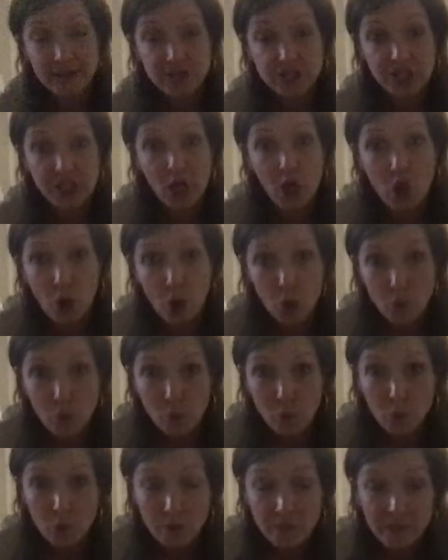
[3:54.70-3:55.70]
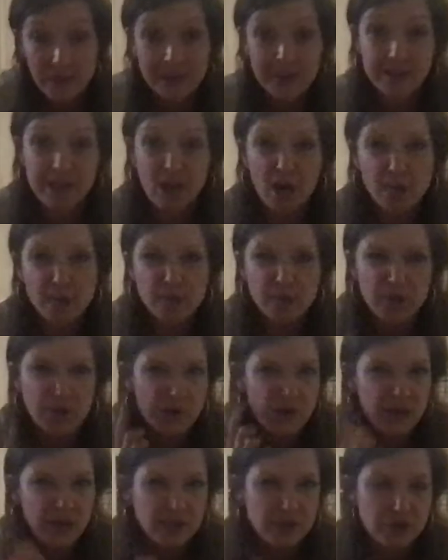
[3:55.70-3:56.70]
G-O, that's the obturator
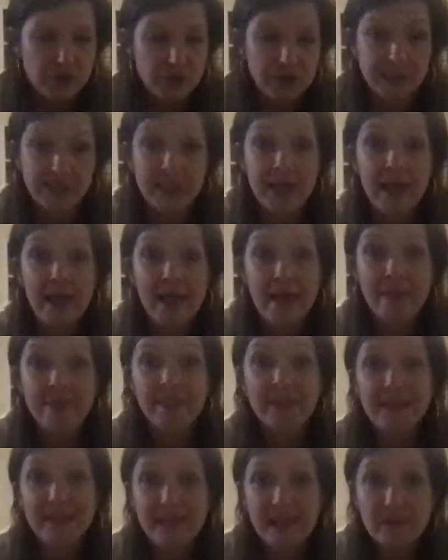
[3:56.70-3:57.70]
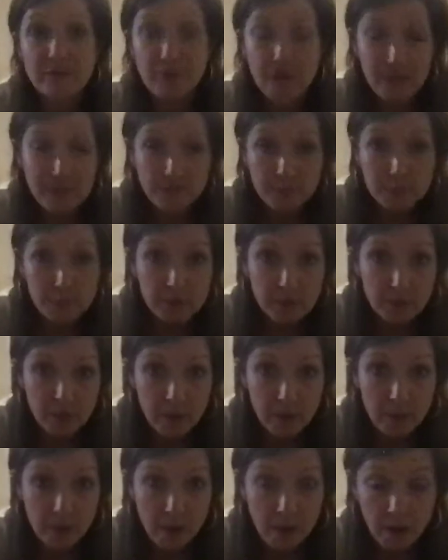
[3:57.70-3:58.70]
externus. They never ever put him on
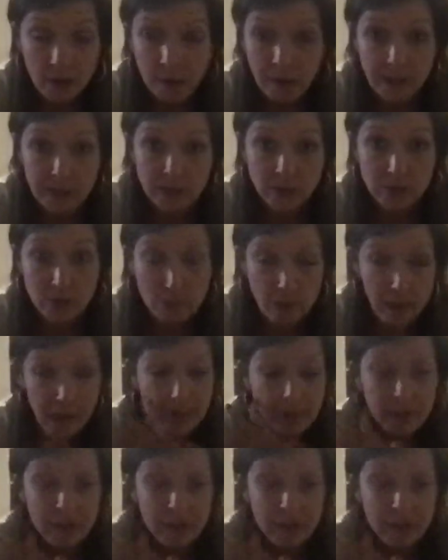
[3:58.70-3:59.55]
a model. I don't know why.